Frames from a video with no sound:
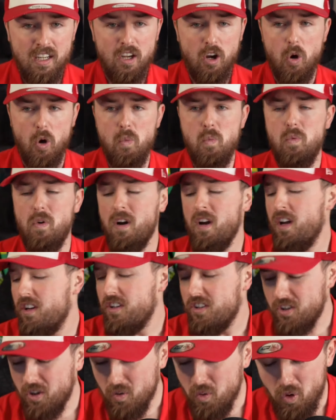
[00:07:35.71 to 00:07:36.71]
On what
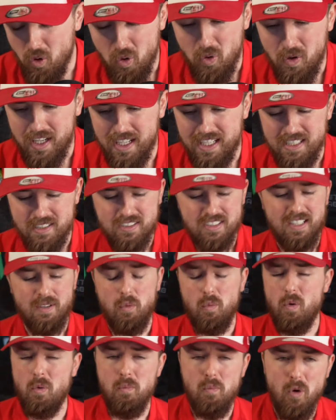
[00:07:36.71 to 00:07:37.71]
you know, all of these stuff. Uh,
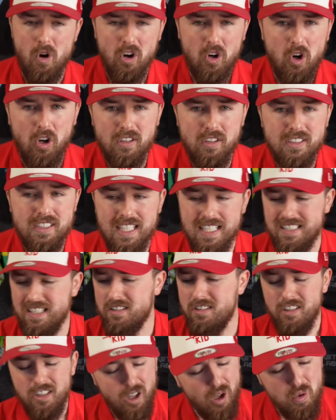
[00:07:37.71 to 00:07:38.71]
on what context?
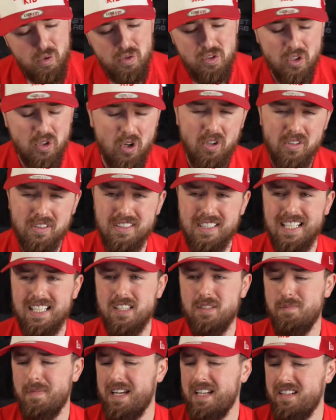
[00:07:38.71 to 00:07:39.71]
There's loads of
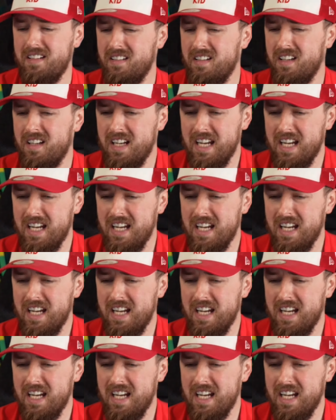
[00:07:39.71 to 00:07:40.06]
context, man.